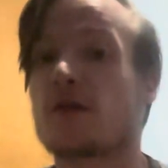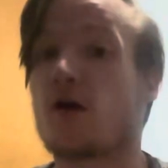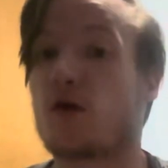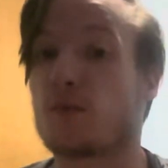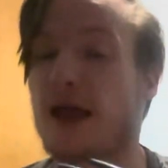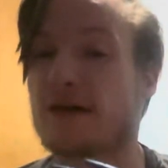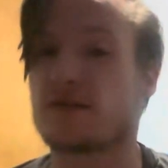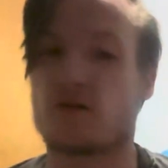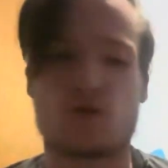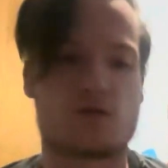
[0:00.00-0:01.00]
our
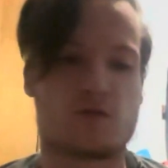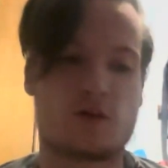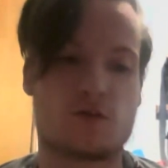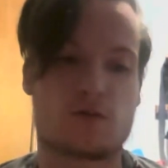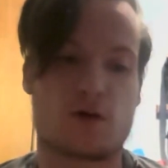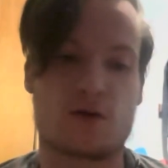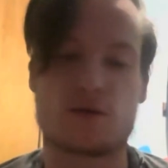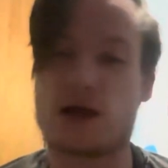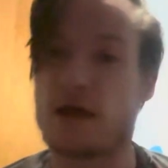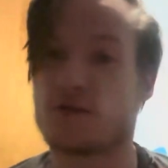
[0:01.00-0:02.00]
blaster overview
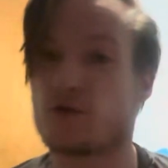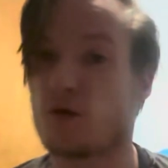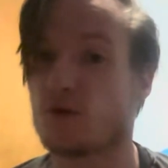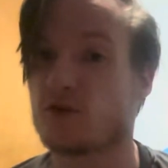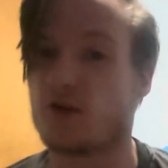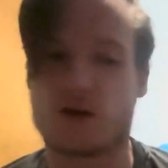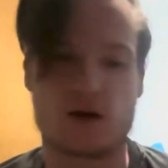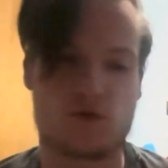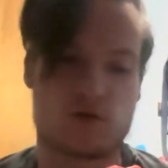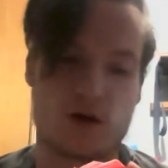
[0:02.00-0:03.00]
as normal,
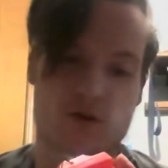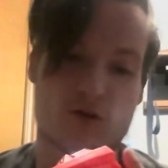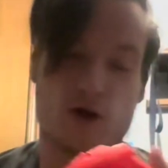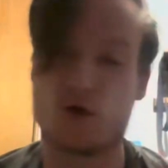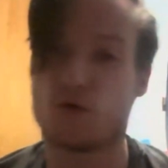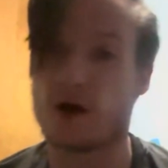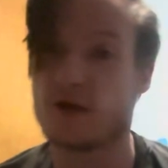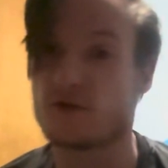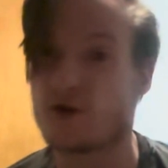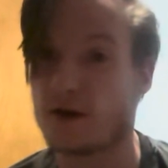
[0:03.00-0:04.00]
starting up front, and no
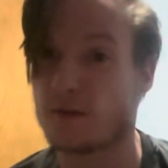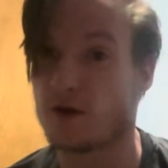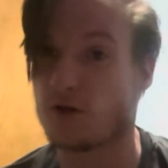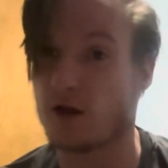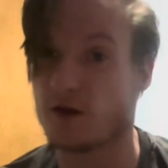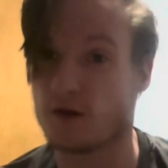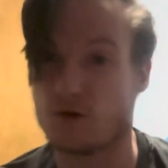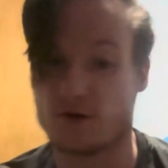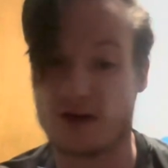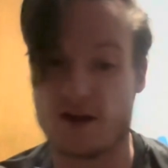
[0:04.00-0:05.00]
in-strike barrel lug,
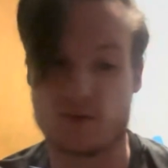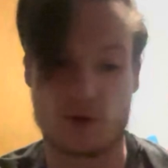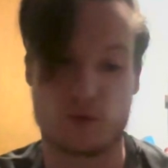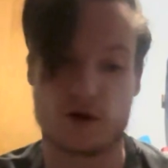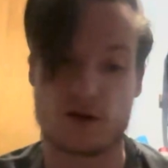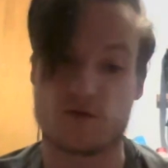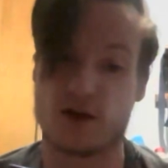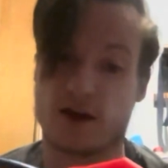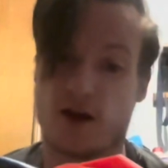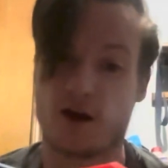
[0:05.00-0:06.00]
no attachment point of
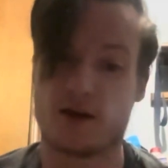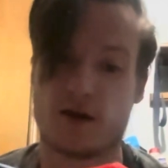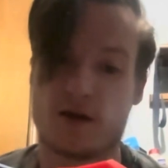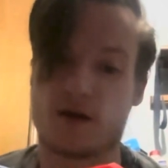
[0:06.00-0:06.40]
any kind.